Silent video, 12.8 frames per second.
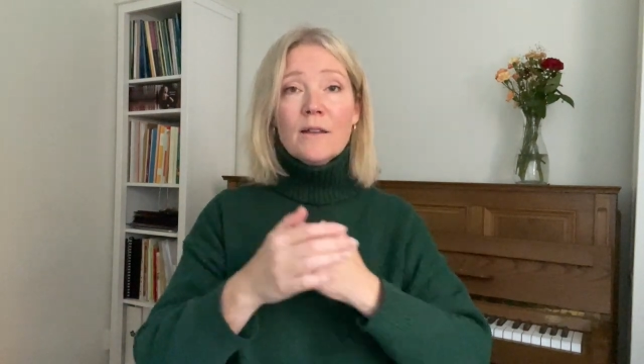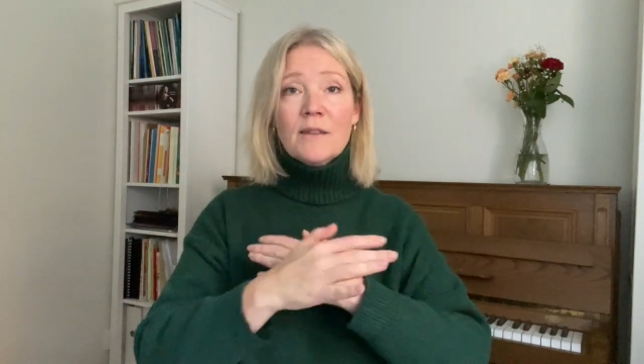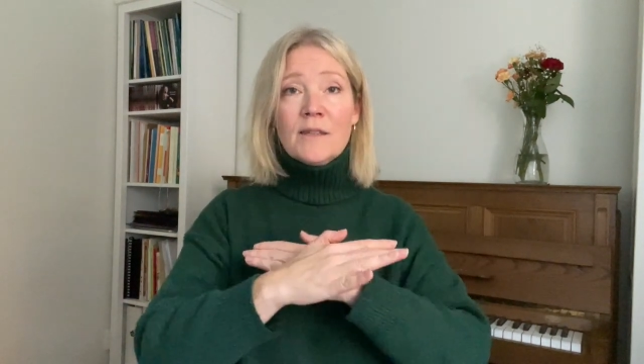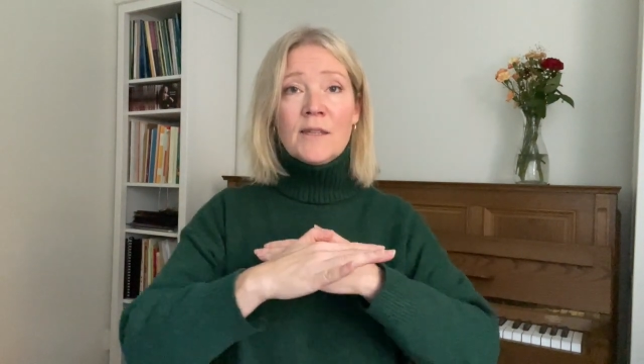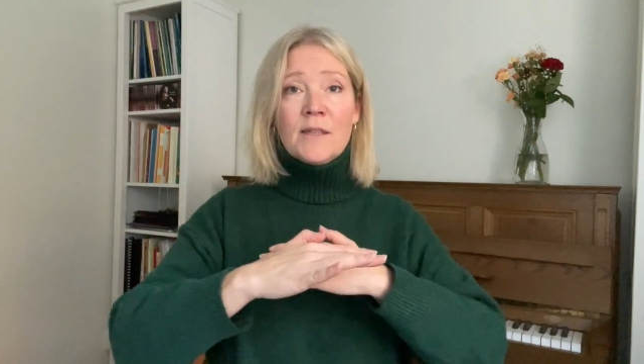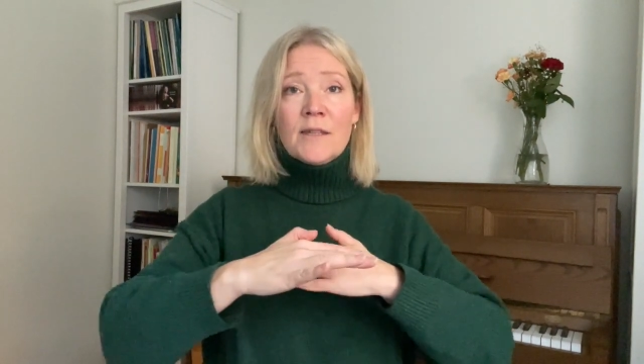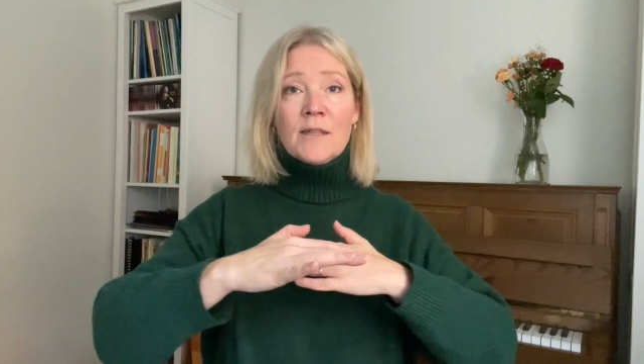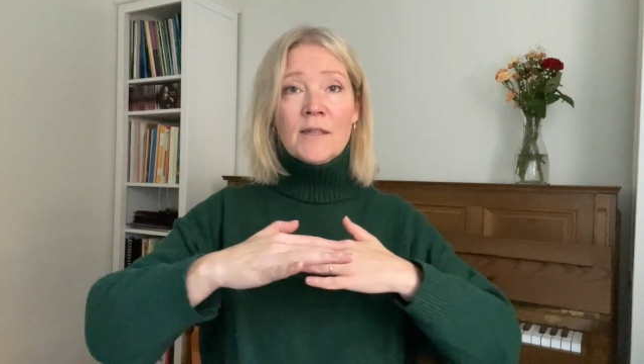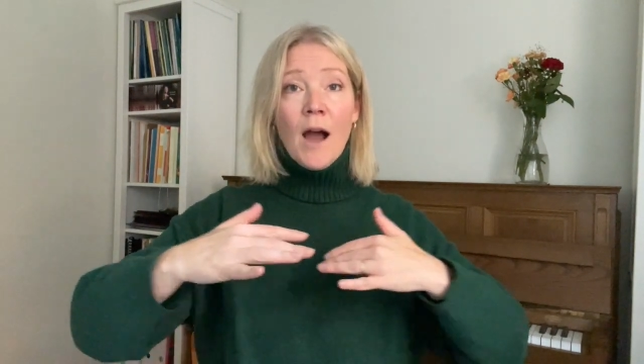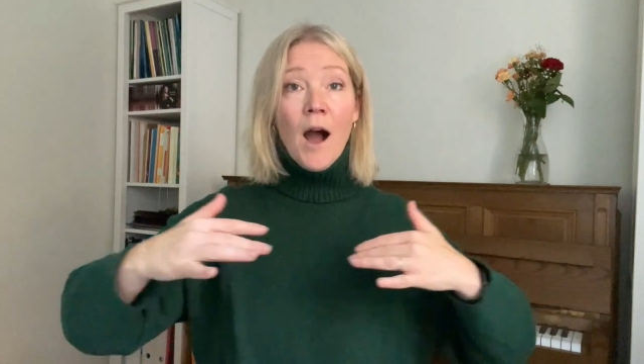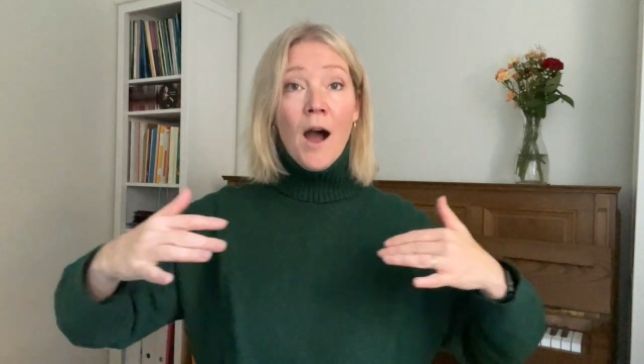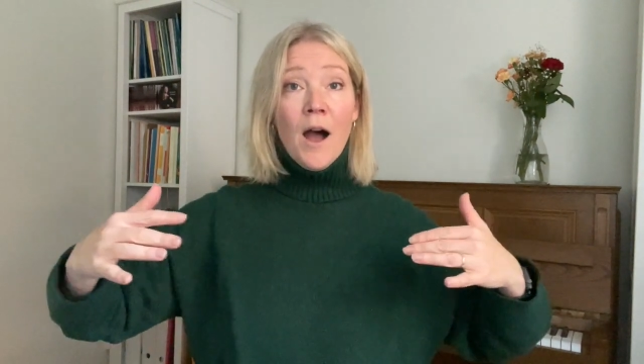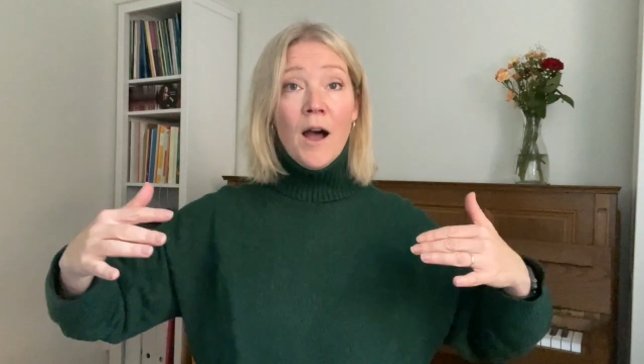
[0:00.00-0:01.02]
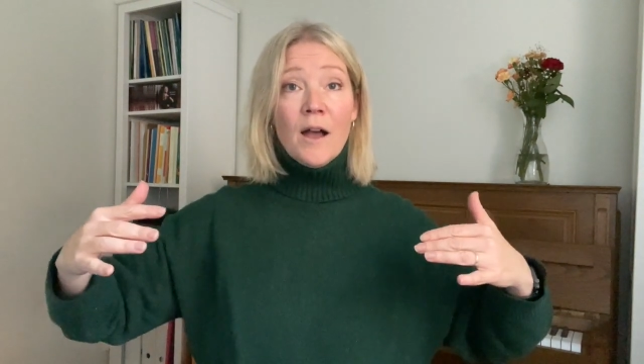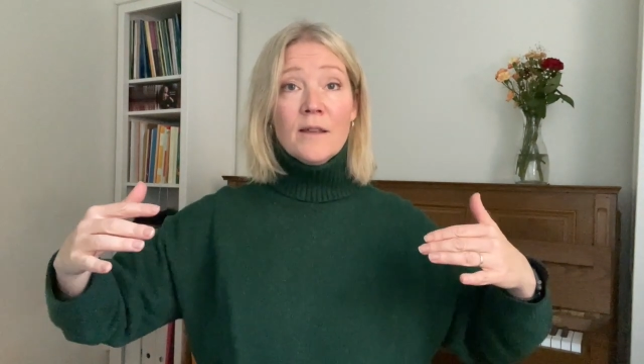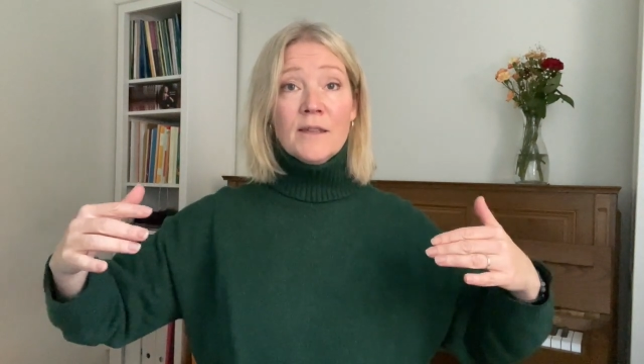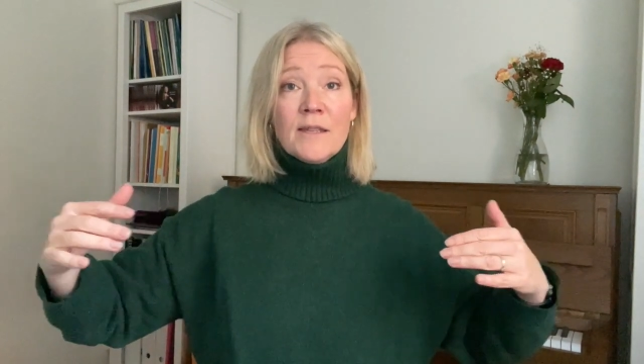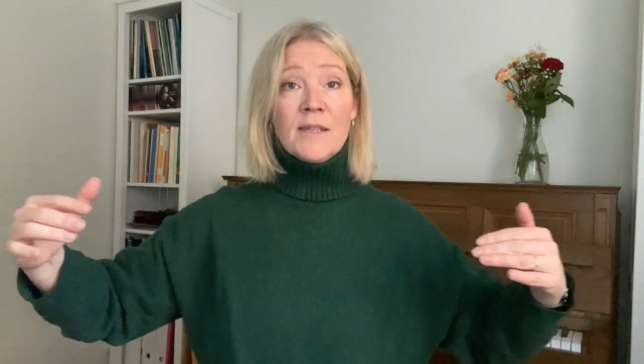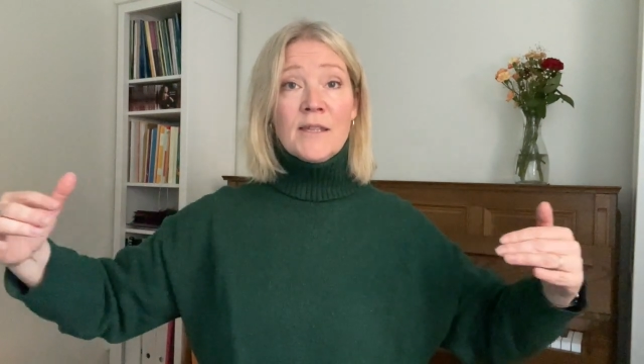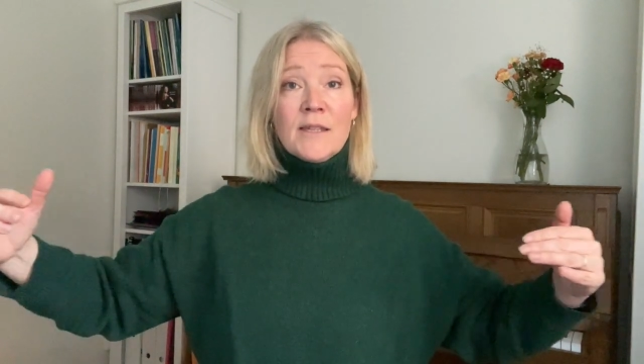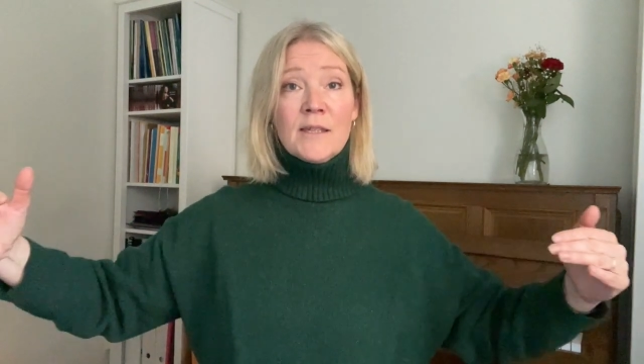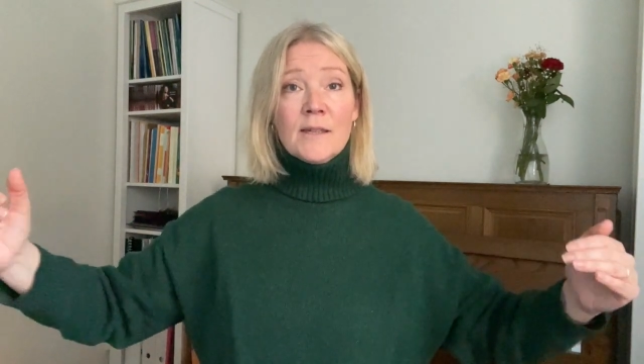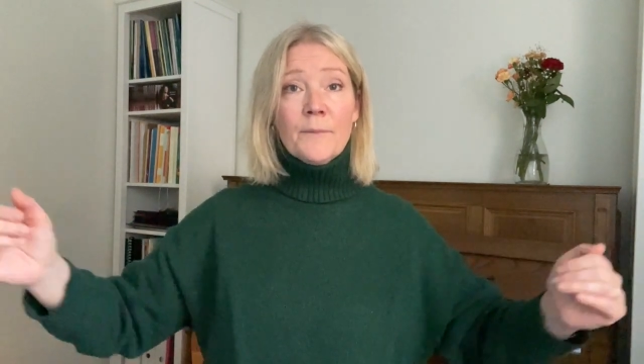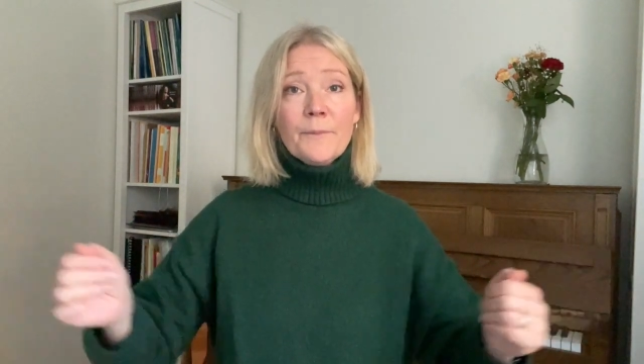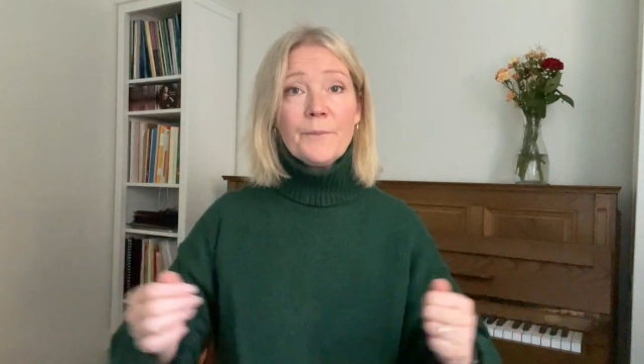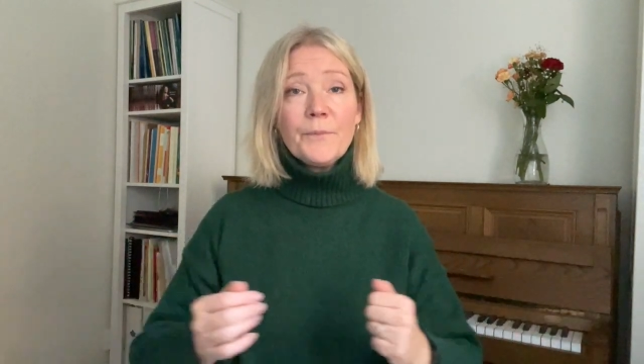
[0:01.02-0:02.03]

Zzz, zzz.